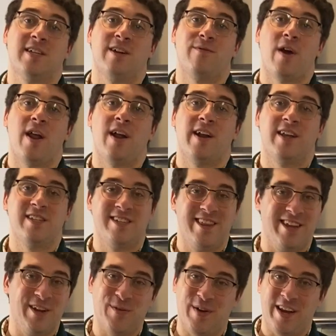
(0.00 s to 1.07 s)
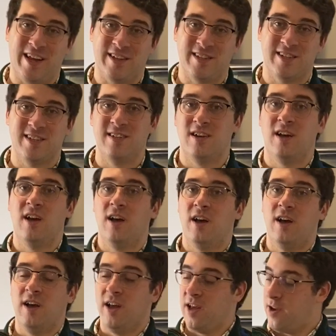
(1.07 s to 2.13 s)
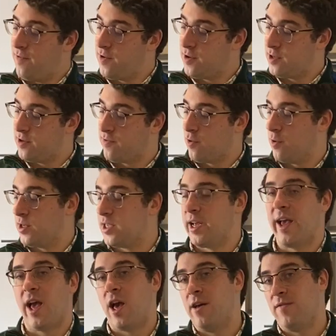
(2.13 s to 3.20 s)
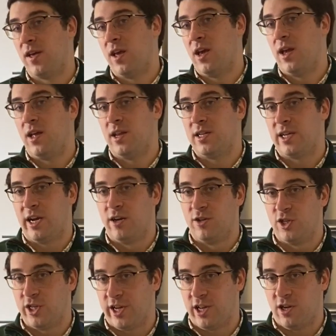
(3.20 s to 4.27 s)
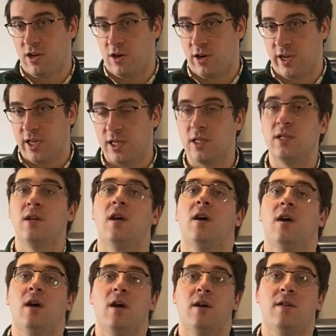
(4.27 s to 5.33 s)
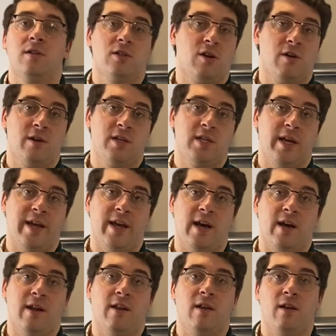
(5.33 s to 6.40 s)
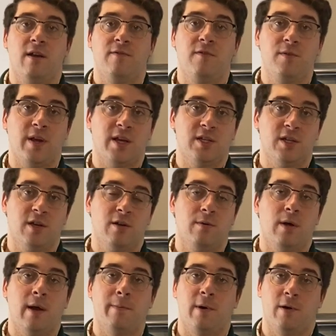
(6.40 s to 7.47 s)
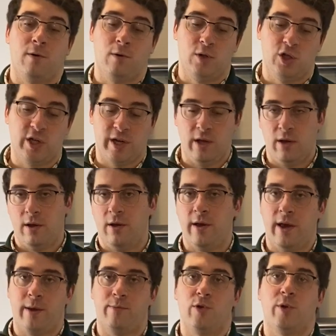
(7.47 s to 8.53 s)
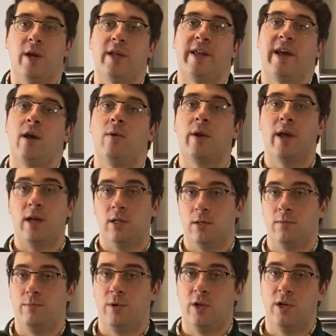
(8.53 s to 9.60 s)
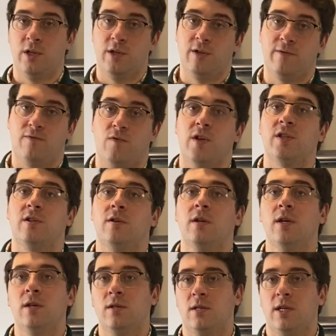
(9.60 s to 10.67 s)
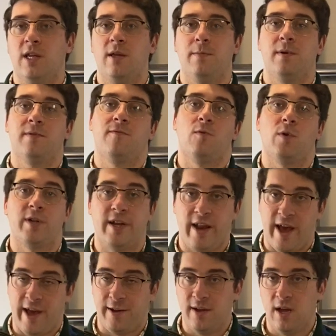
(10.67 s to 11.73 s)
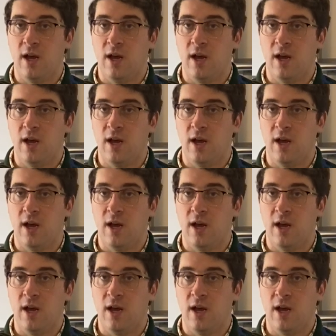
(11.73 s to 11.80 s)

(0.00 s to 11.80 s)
get right on into the ingredients. First, of course, I have an entire chicken carcass. This carcass I got a few days ago. I bought a whole chicken and broke it down and put it into the freezer to keep it for today.